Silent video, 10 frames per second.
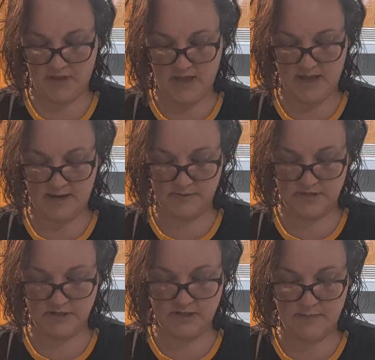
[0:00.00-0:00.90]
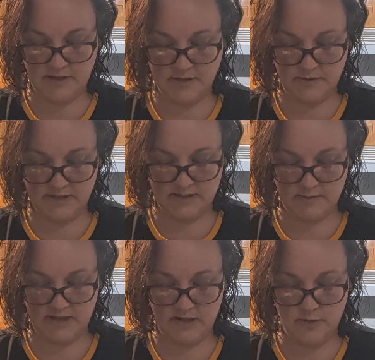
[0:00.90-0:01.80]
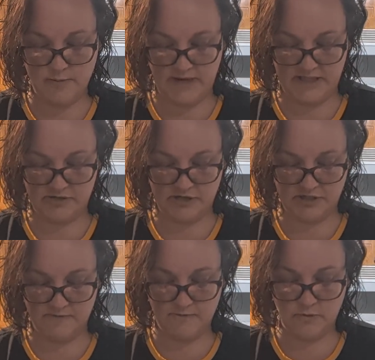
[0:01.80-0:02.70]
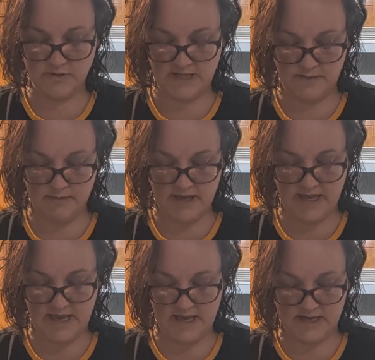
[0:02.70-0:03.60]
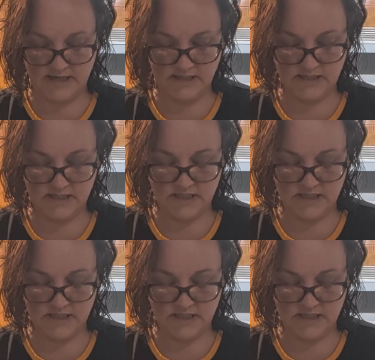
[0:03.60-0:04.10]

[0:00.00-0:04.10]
And I'm just going to do that by doing some like little mini stretch and folds in my hand.